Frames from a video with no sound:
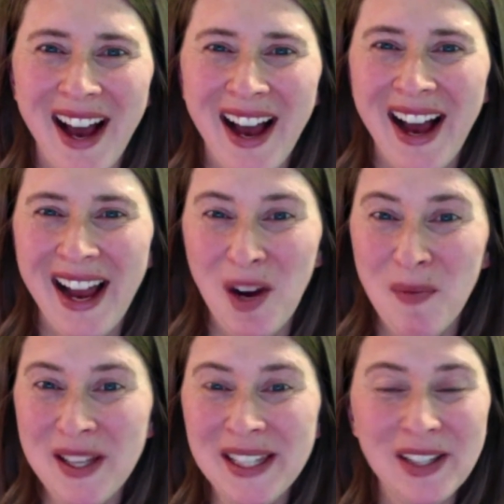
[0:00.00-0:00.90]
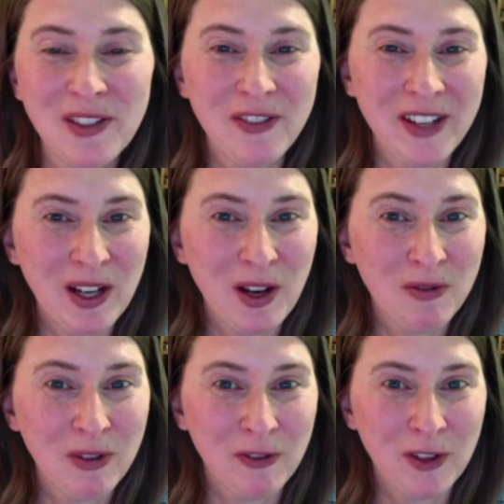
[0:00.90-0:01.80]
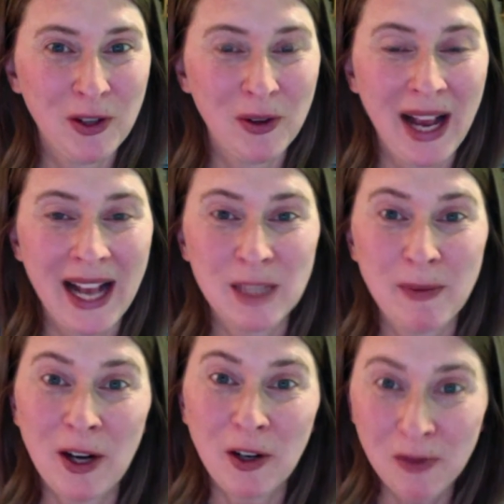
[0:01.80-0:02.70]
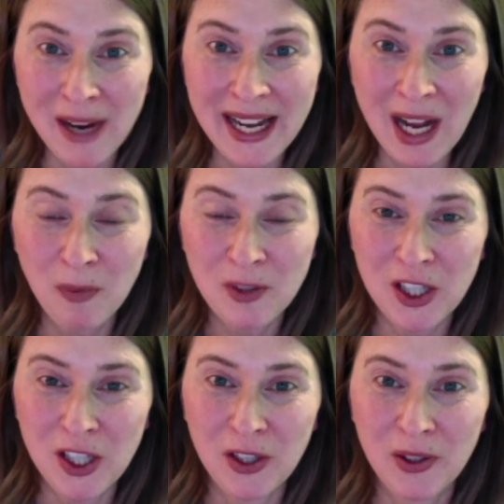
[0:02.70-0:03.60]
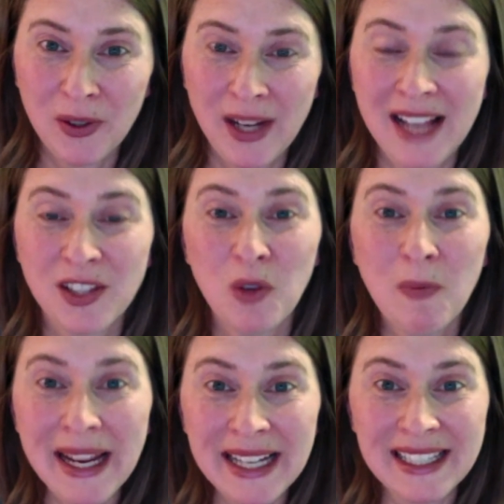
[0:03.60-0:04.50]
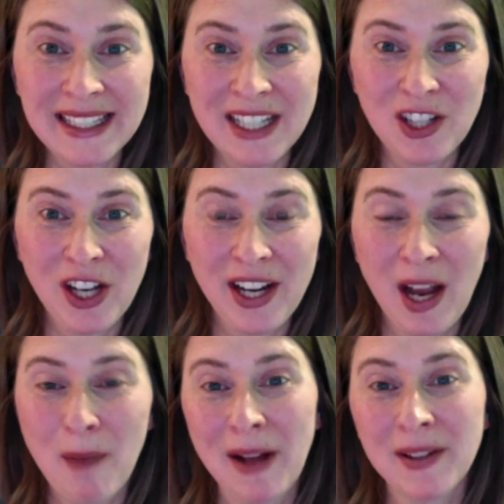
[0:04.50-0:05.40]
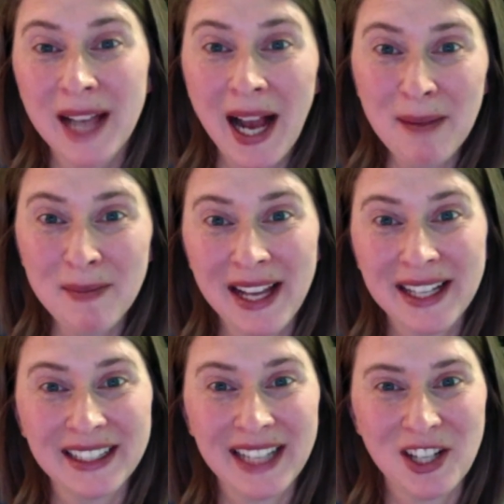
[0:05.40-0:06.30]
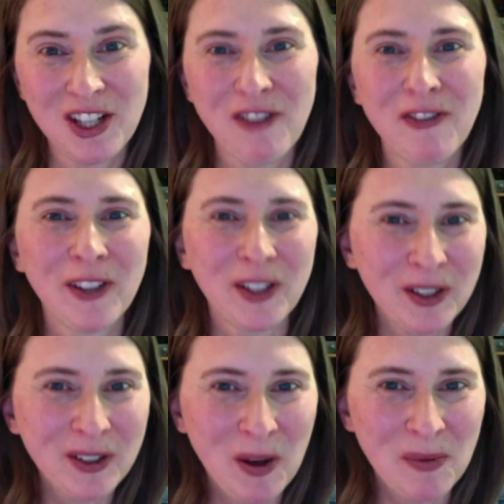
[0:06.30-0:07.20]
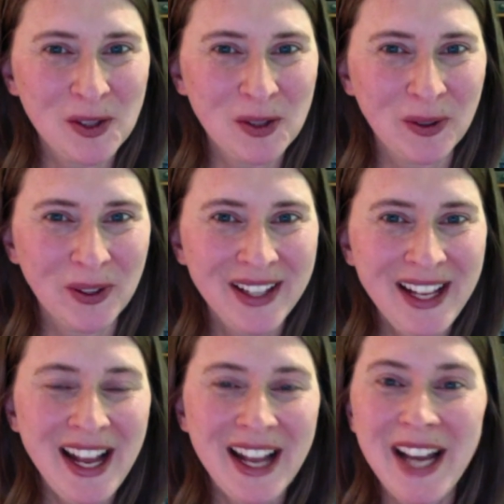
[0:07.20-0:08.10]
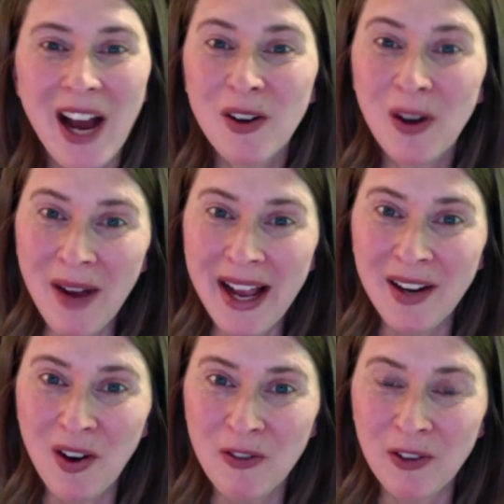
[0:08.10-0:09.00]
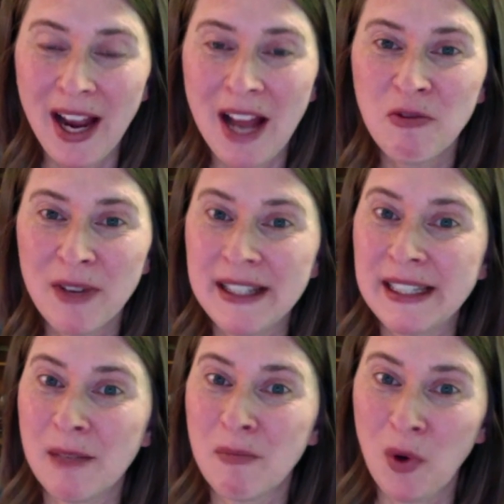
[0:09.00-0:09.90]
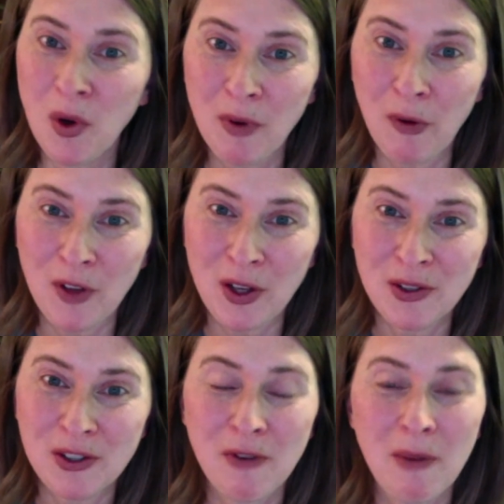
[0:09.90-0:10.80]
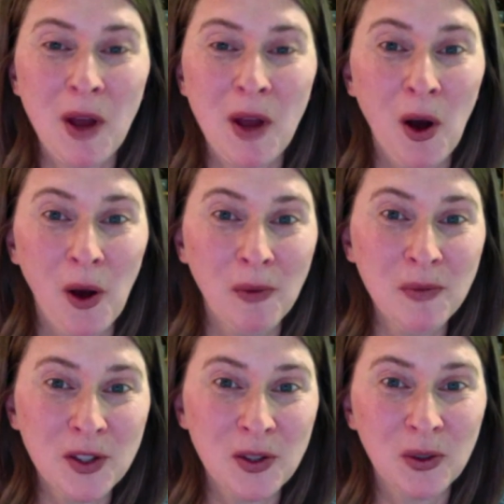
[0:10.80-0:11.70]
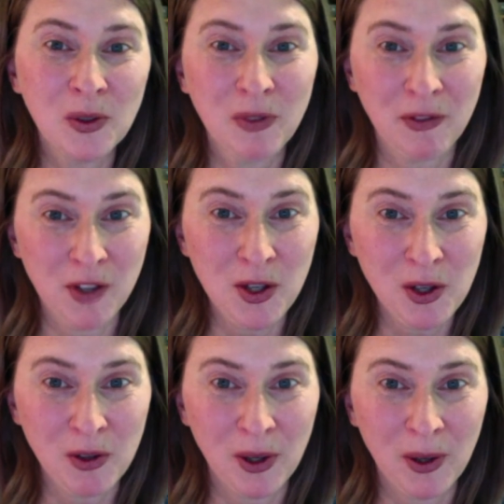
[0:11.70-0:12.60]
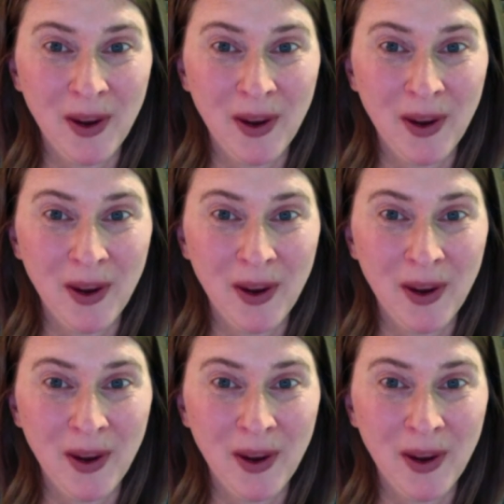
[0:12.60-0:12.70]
I hope this little video review has been a great help to you as you make a decision about timeline collection for your homeschool. Now go head over and read some more reviews from the Homeschool Review Crew,